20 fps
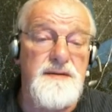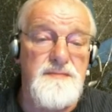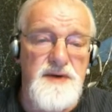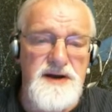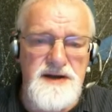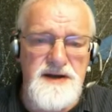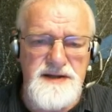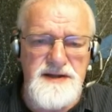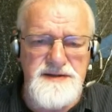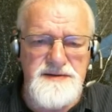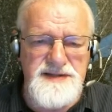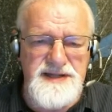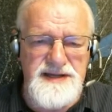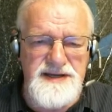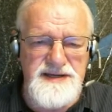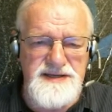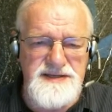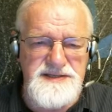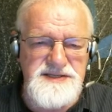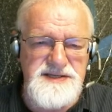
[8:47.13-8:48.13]
among other
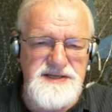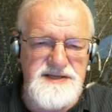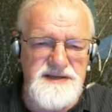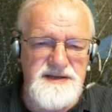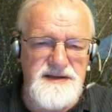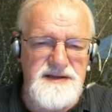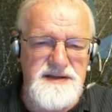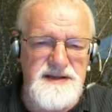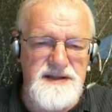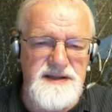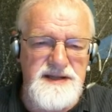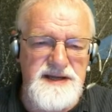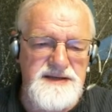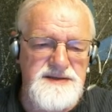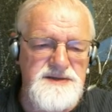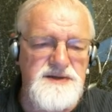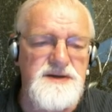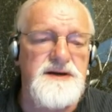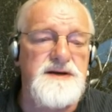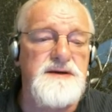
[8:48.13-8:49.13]
things, they
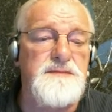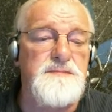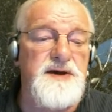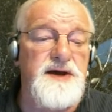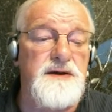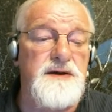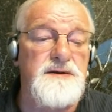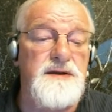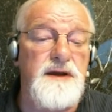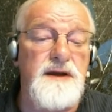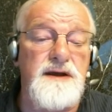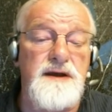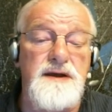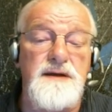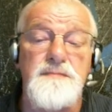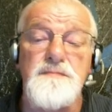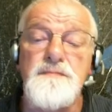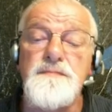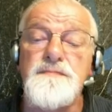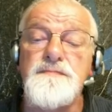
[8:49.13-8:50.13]
talk about.
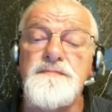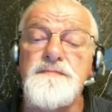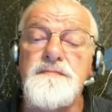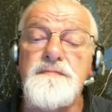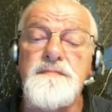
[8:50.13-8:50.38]
Um,